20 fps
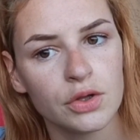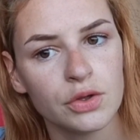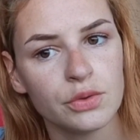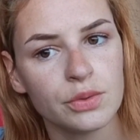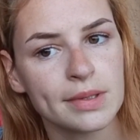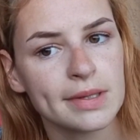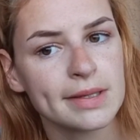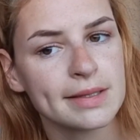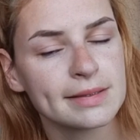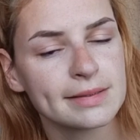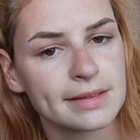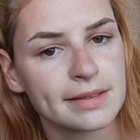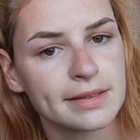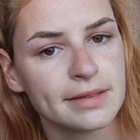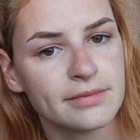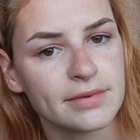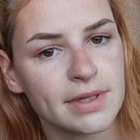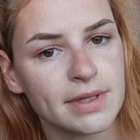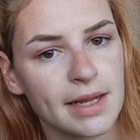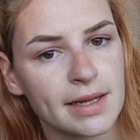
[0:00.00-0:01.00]
You can
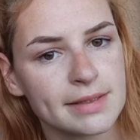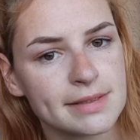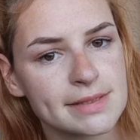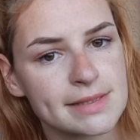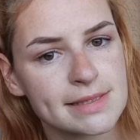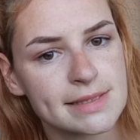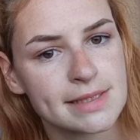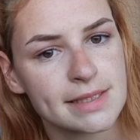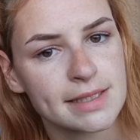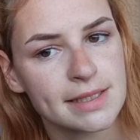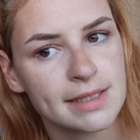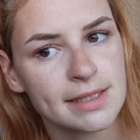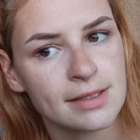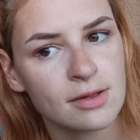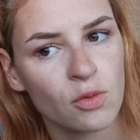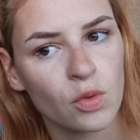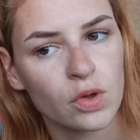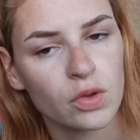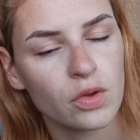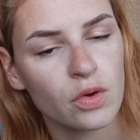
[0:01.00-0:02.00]
live in any
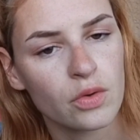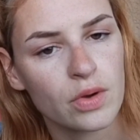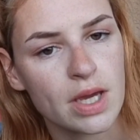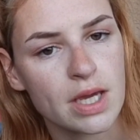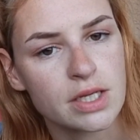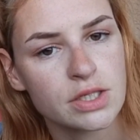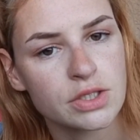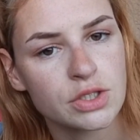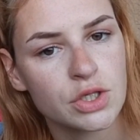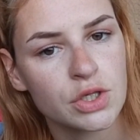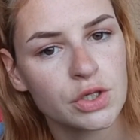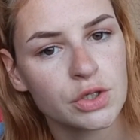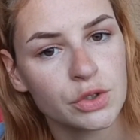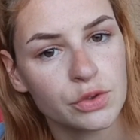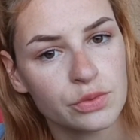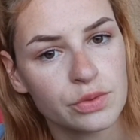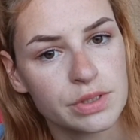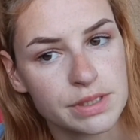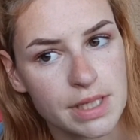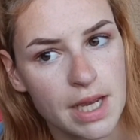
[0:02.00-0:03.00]
city or location
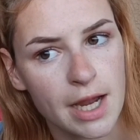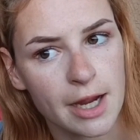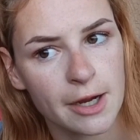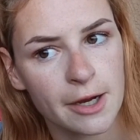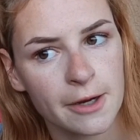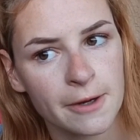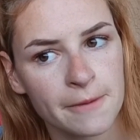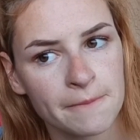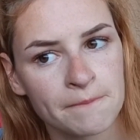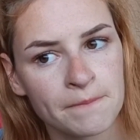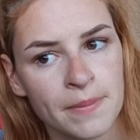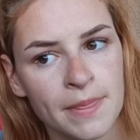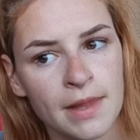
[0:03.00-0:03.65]
you desire.